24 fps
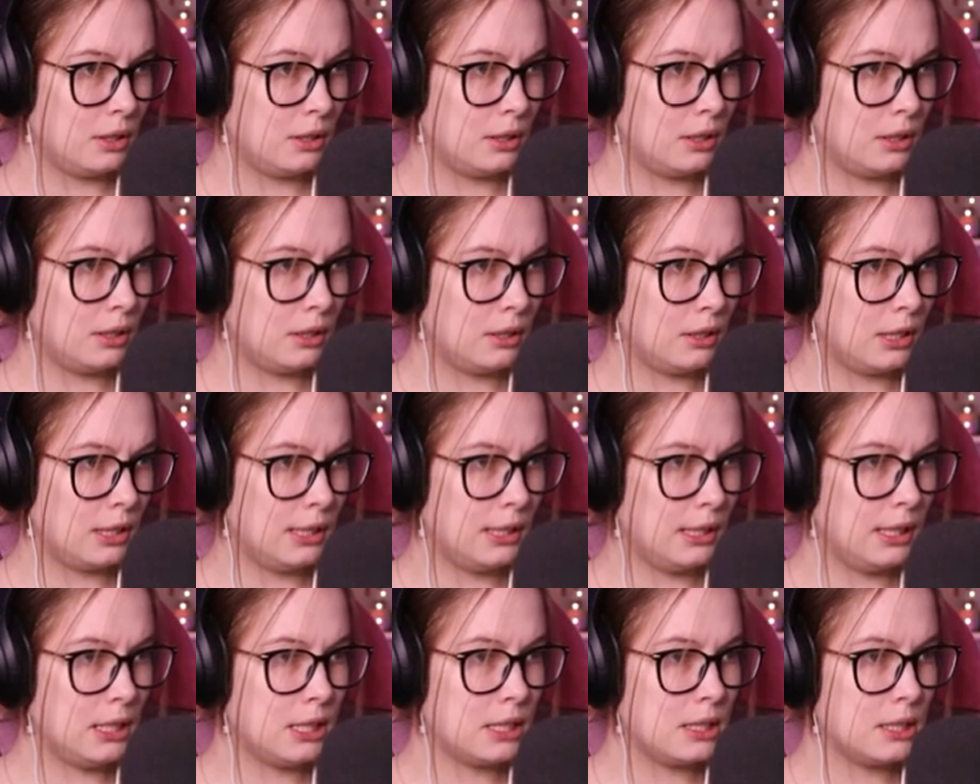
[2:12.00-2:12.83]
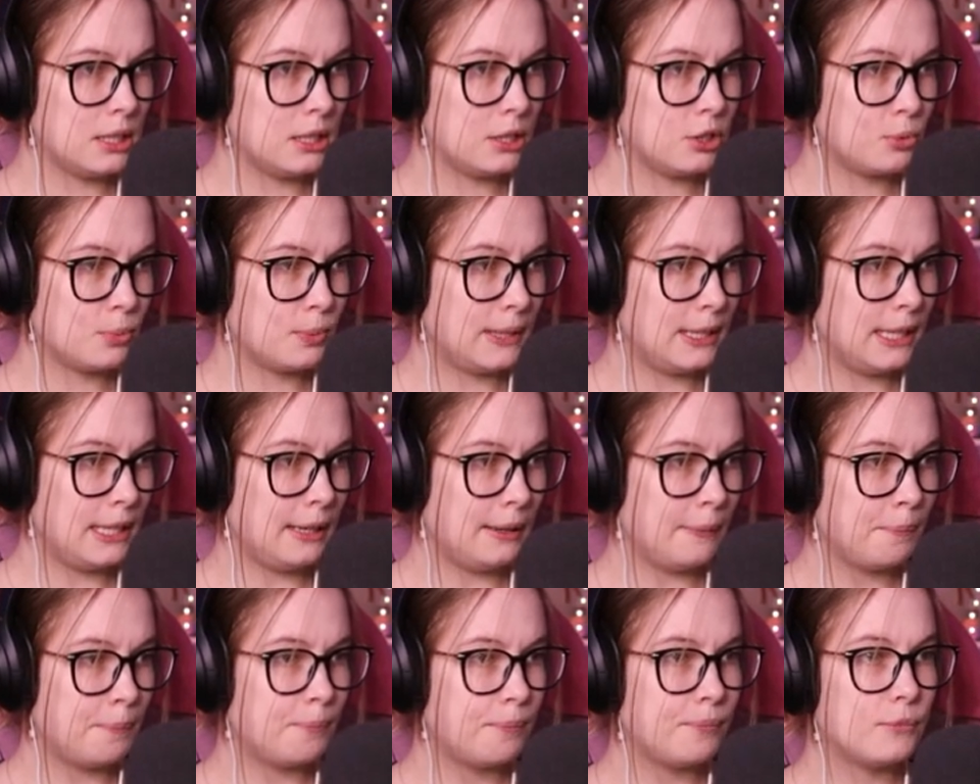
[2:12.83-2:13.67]
the easiest
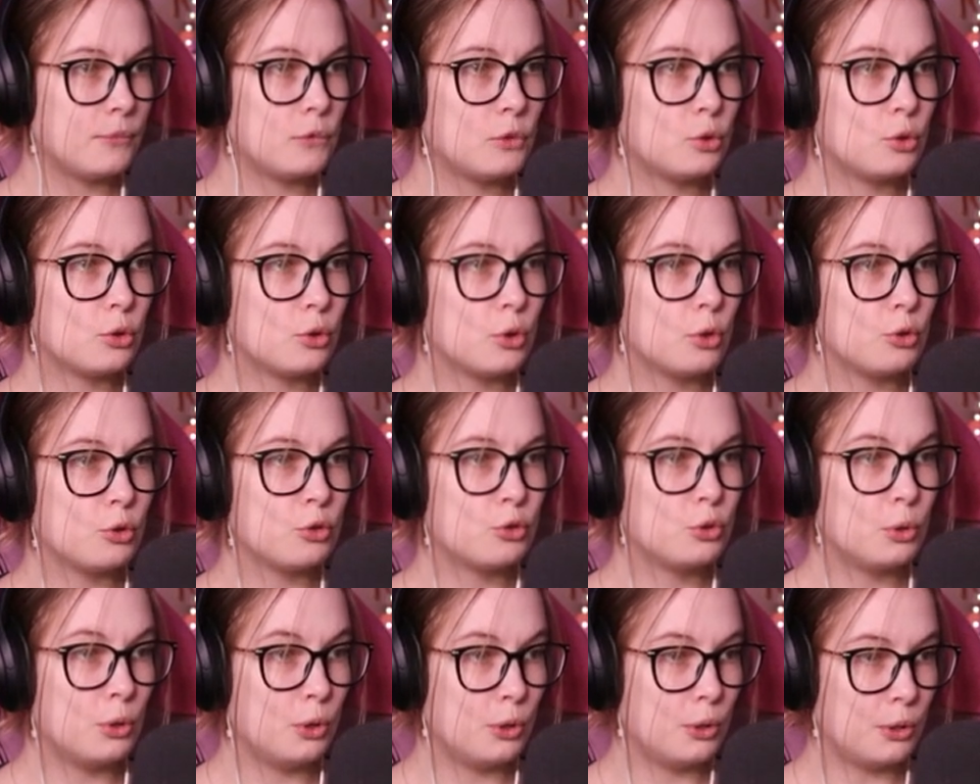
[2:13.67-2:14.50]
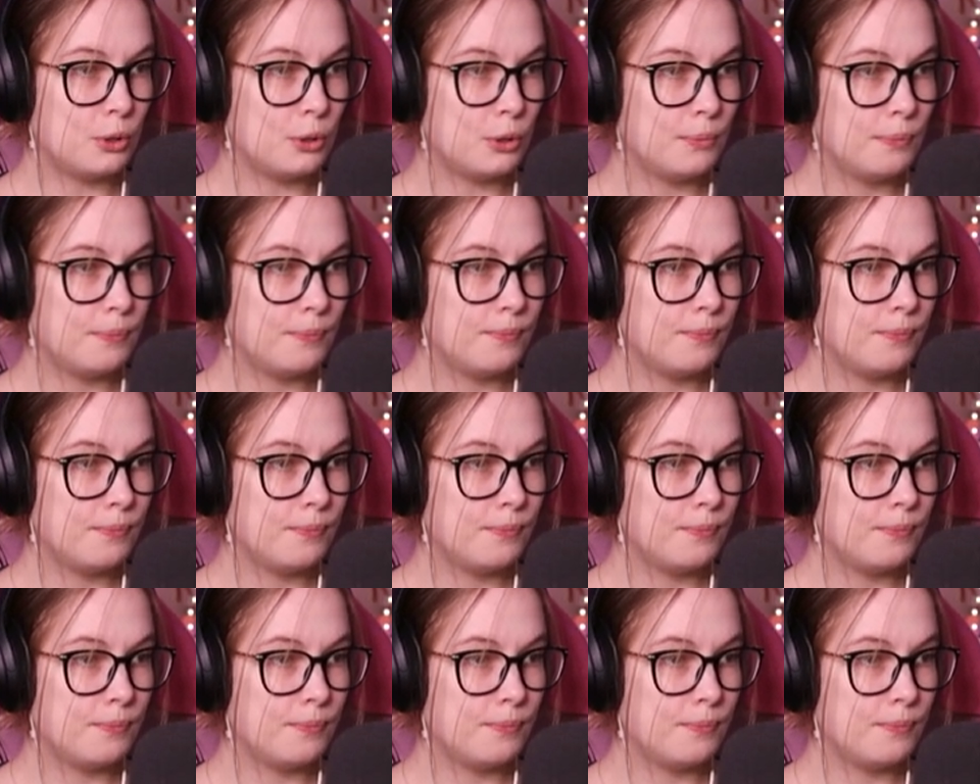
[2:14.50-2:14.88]
way to go to her